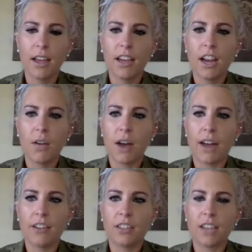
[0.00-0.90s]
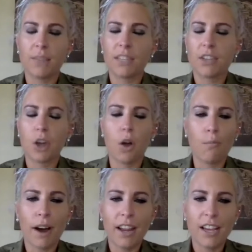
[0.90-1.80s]
I'm such a
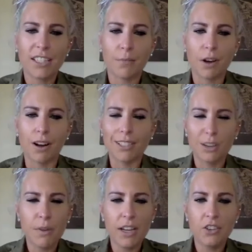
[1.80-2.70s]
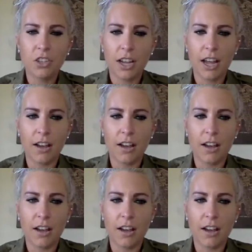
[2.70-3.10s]
homebody because I'm gone so much.